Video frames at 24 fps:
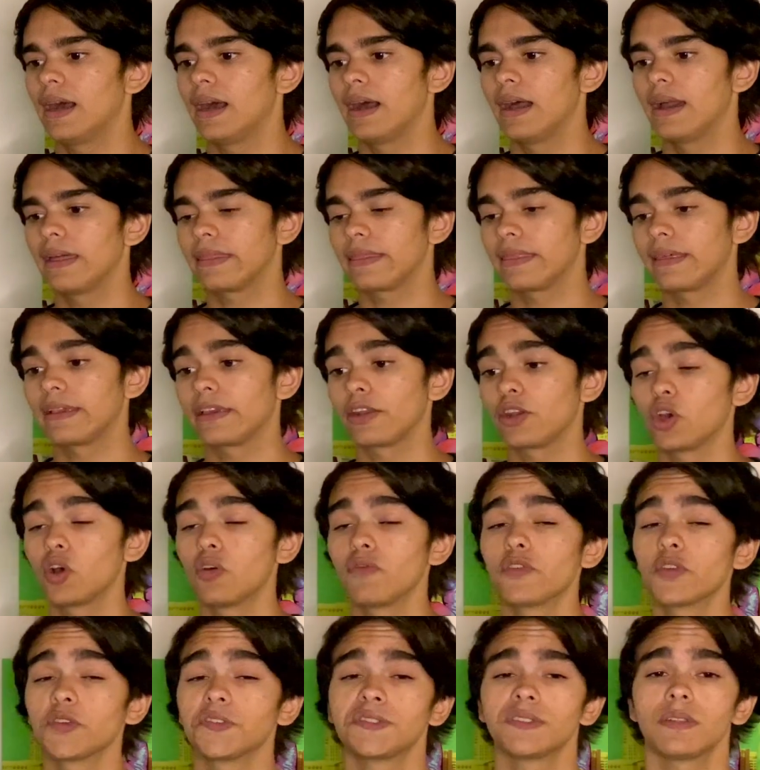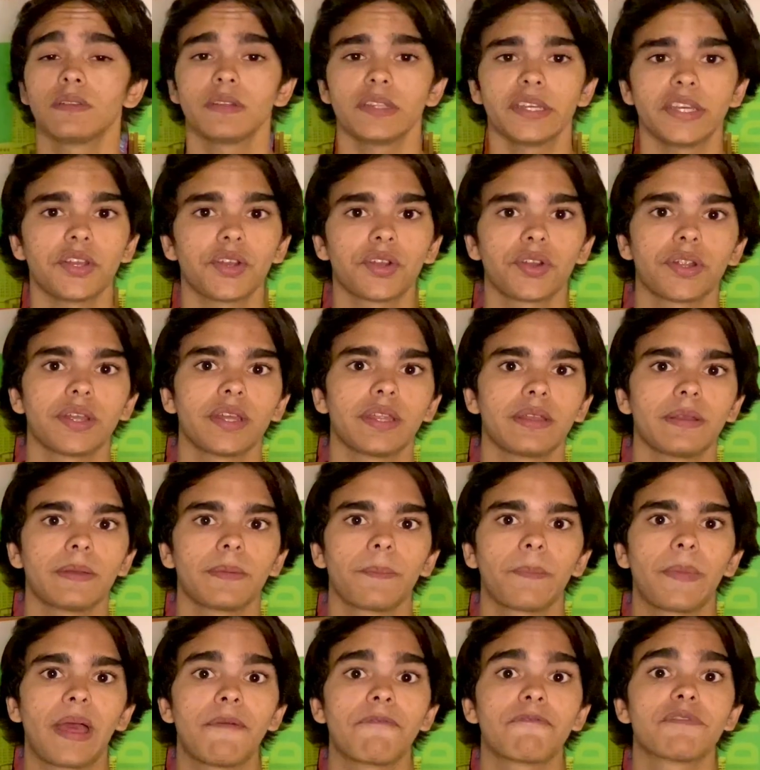I think Inovio is a leader
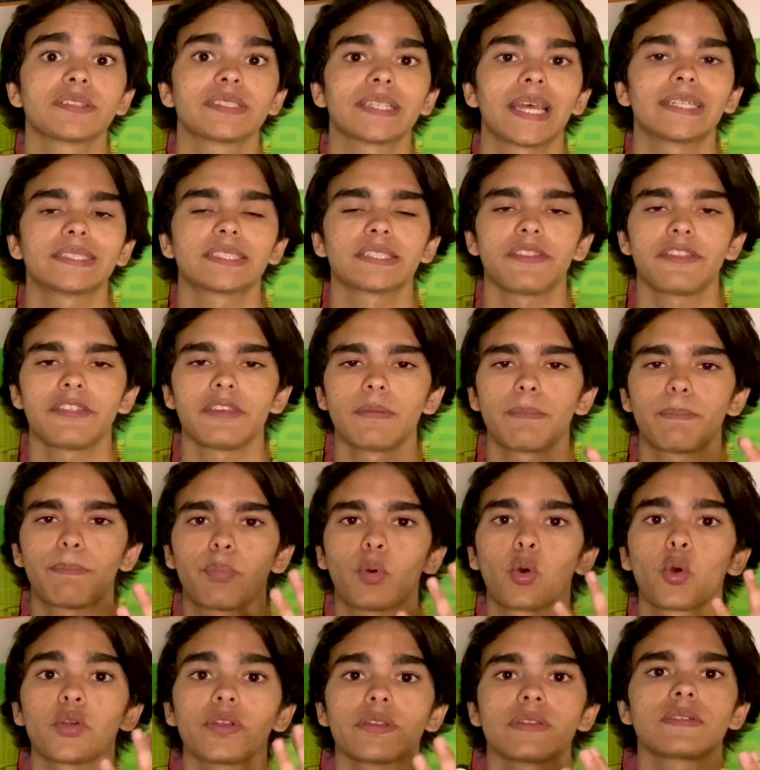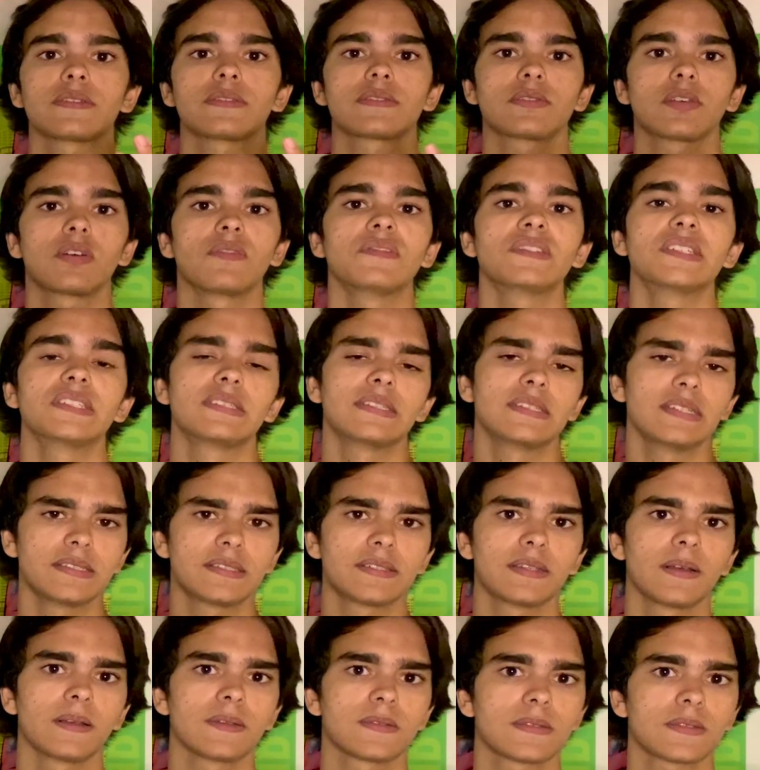in emphasizing the importance of these T
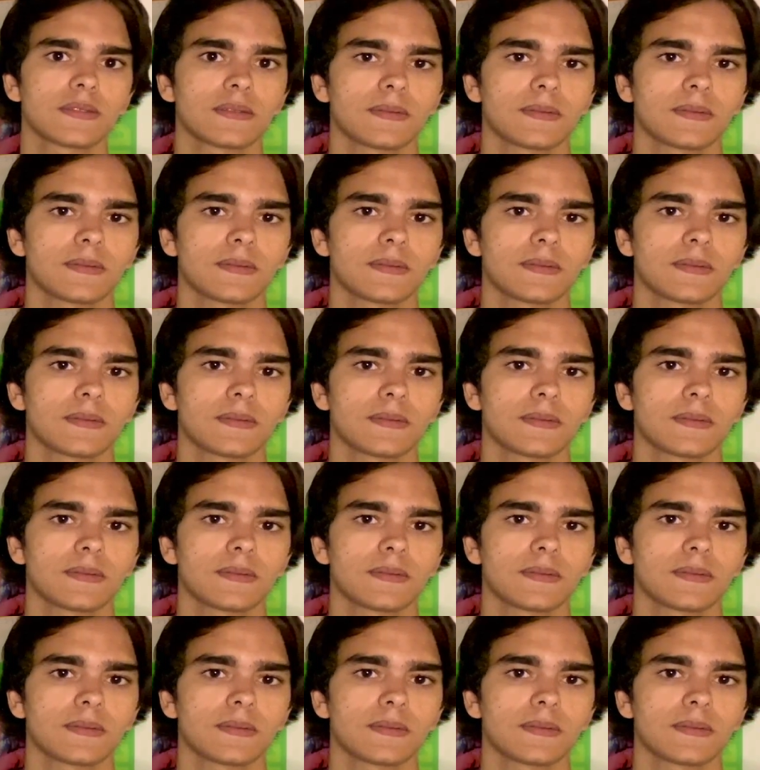cells.